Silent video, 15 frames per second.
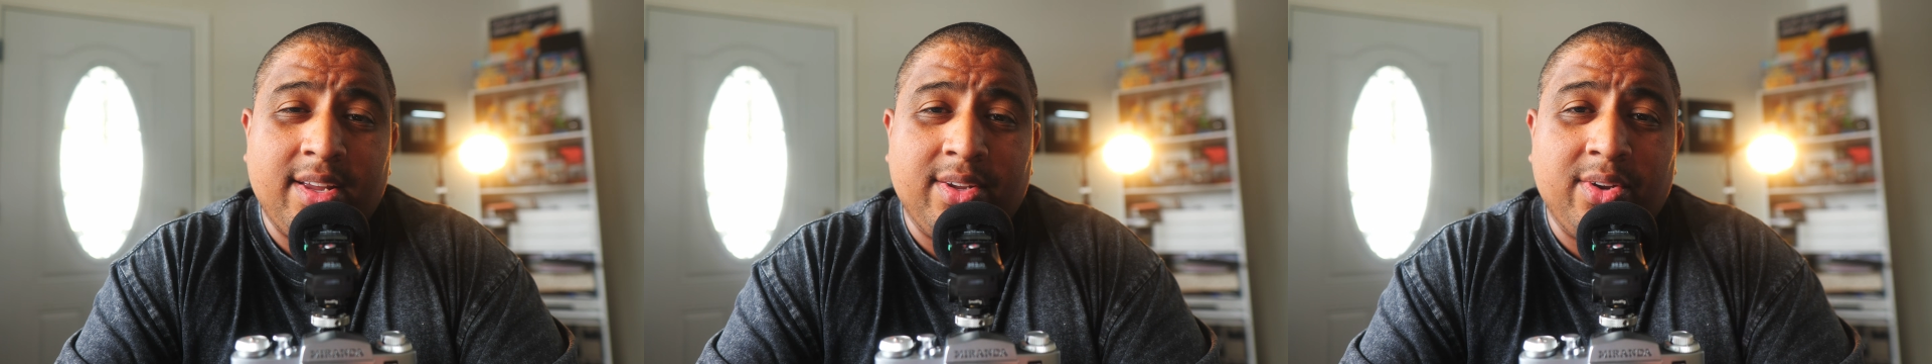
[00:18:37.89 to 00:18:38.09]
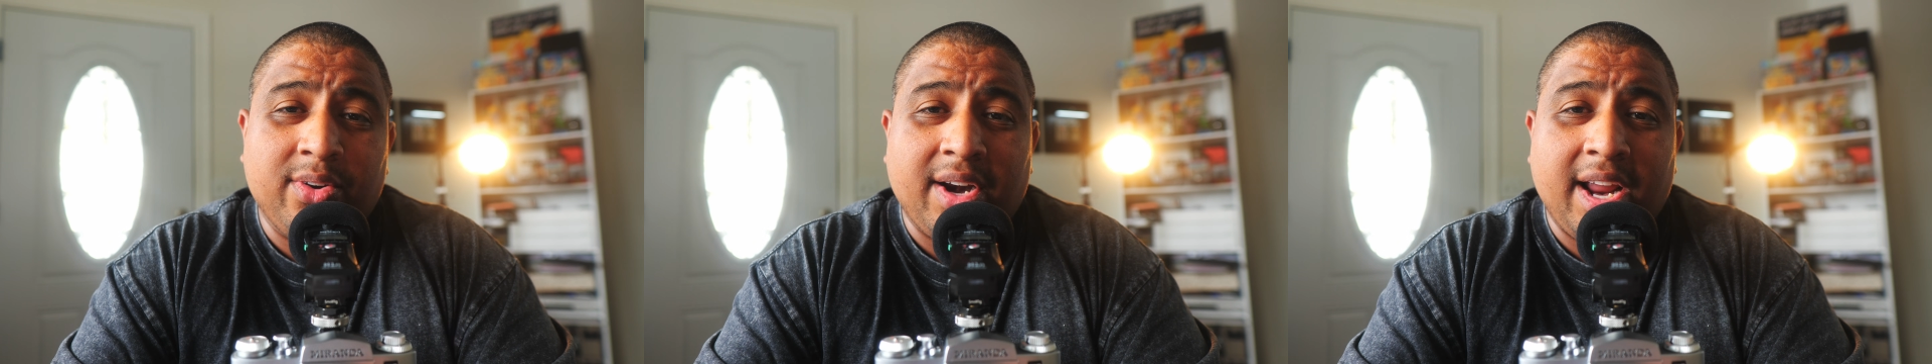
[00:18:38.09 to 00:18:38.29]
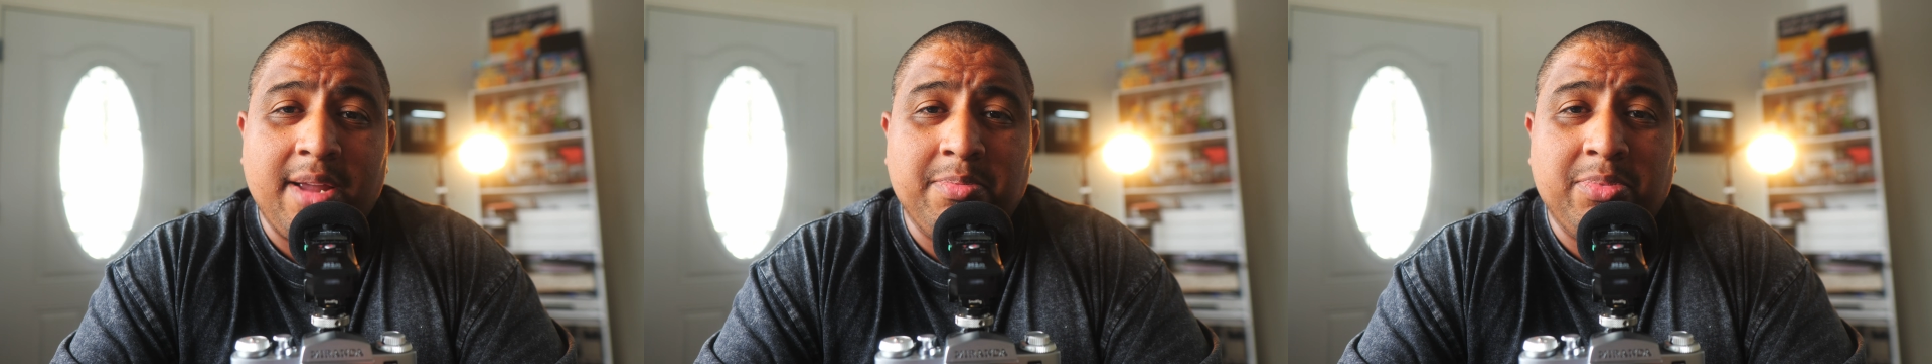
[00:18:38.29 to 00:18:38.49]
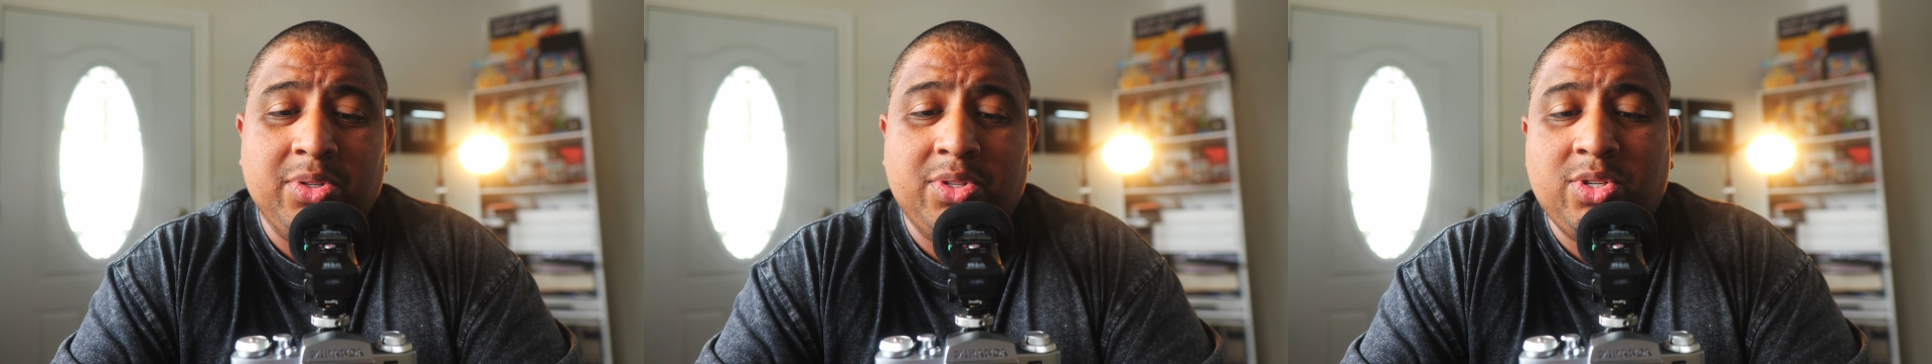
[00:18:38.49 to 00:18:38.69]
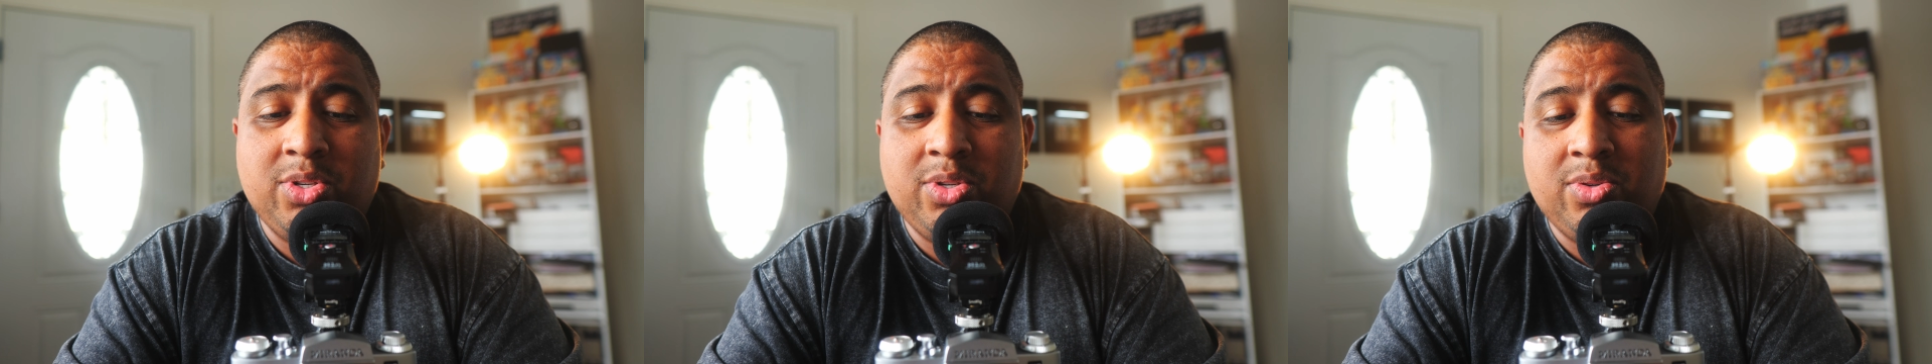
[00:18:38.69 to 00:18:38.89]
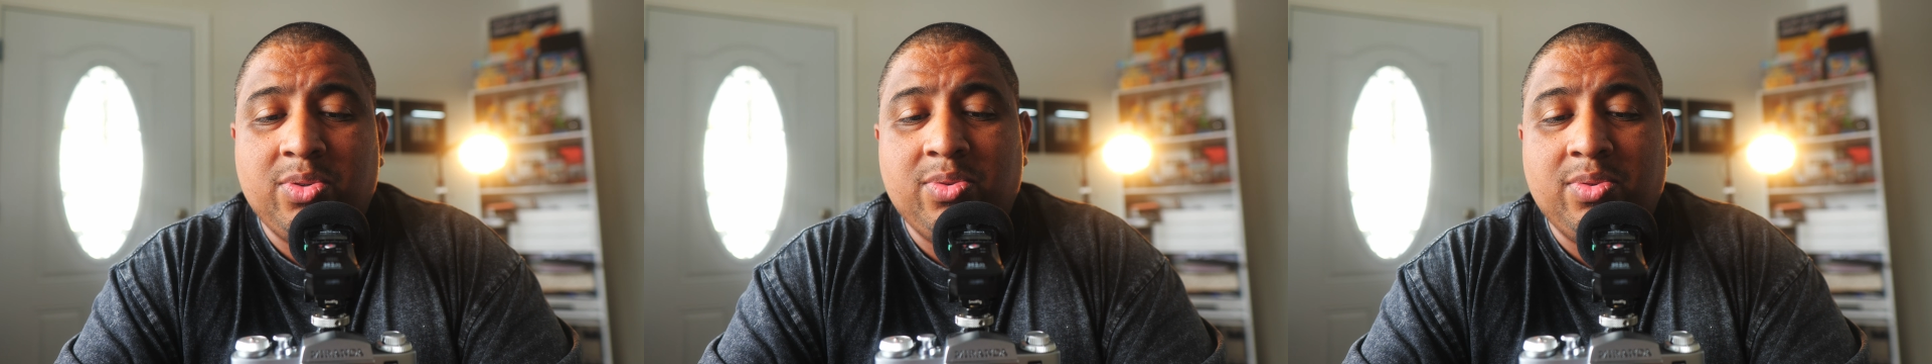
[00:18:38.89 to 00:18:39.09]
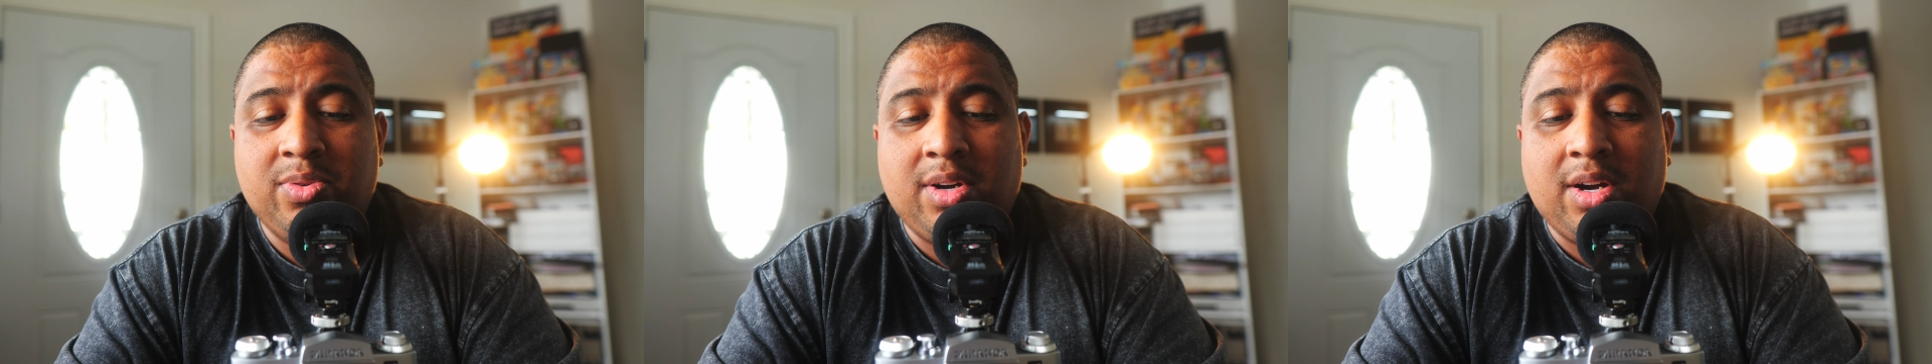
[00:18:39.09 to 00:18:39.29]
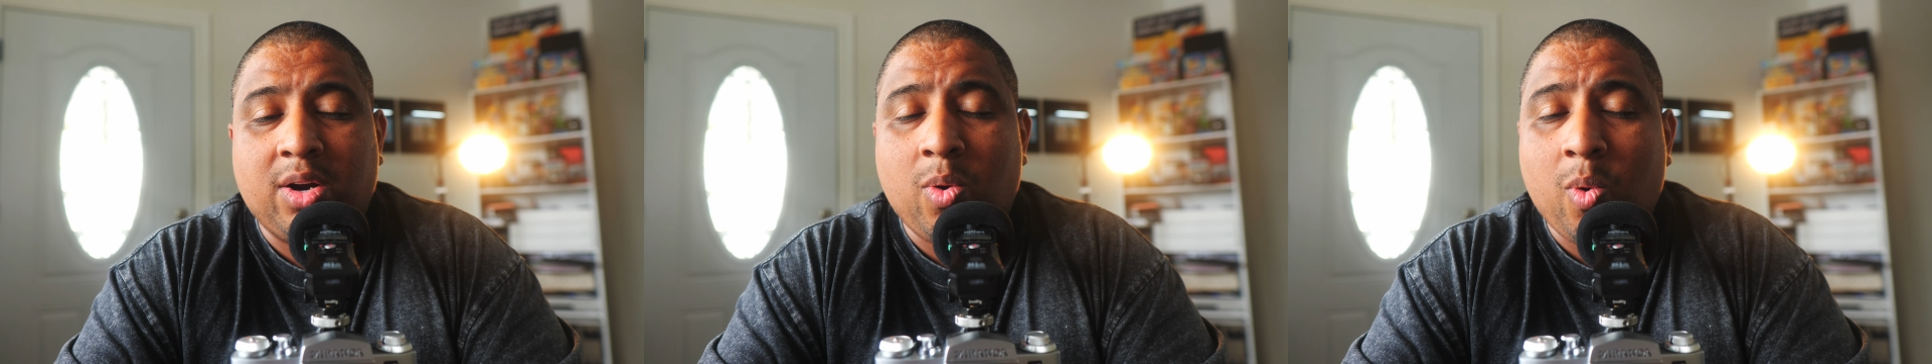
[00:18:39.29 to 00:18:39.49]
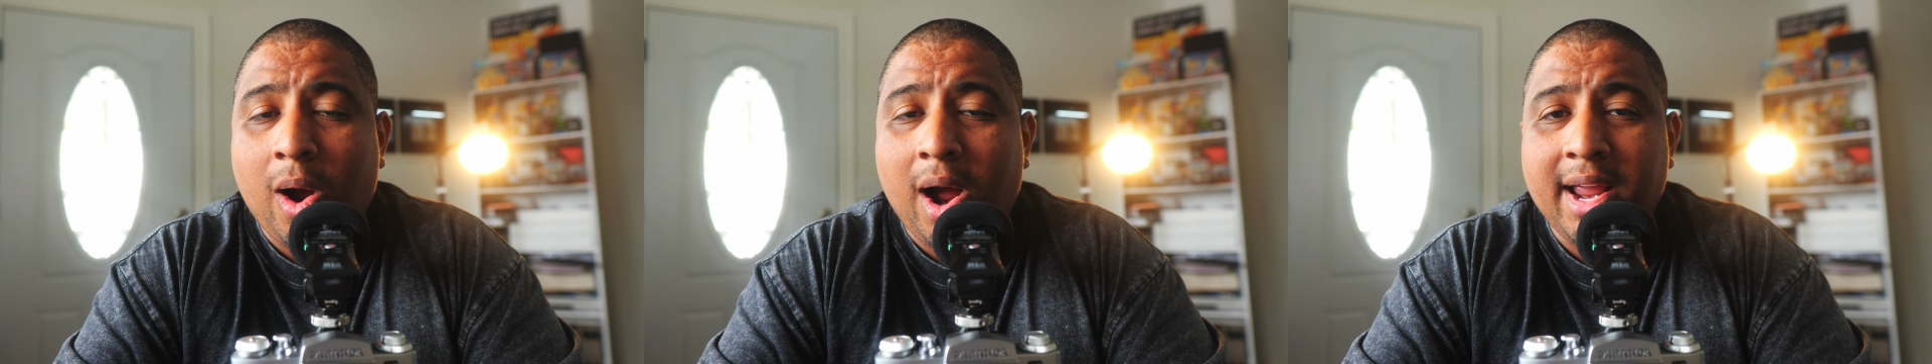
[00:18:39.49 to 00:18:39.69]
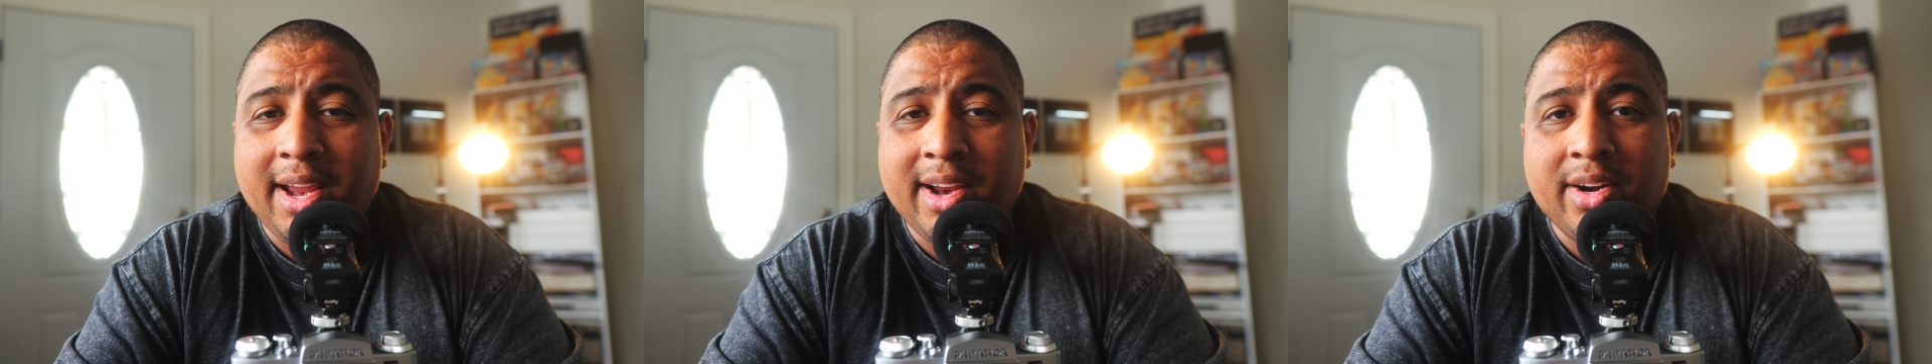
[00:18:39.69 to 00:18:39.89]
you're able to
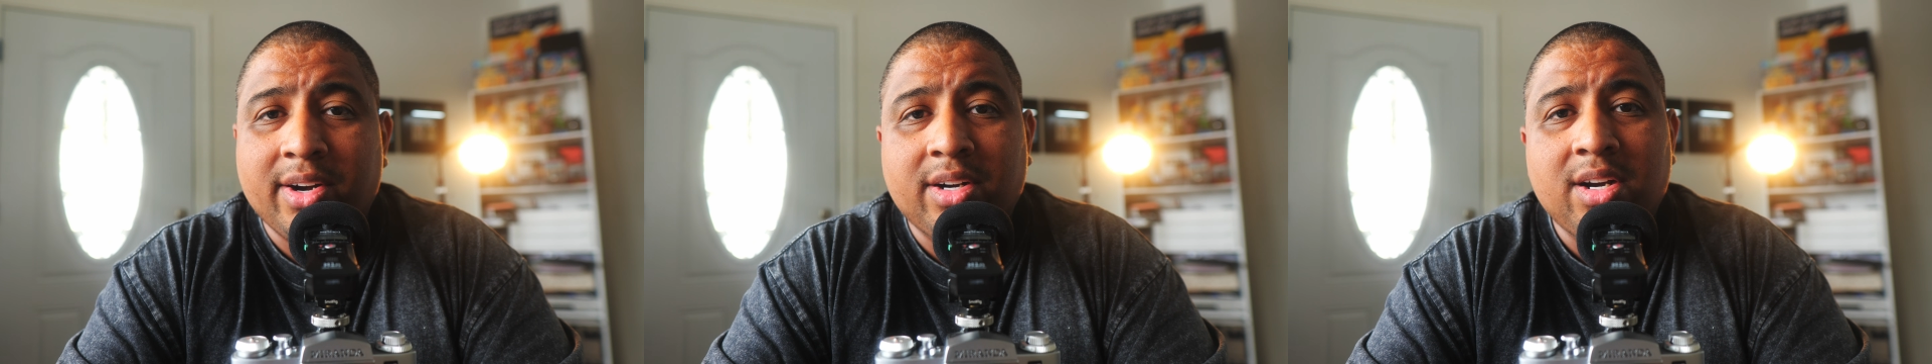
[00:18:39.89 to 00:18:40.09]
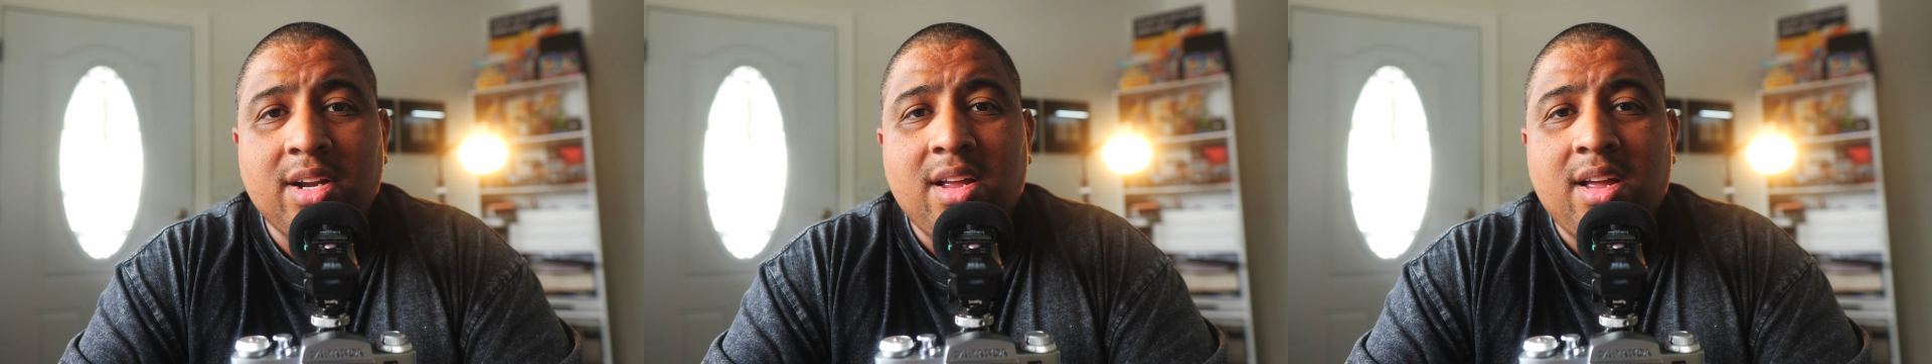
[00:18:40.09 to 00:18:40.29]
acquire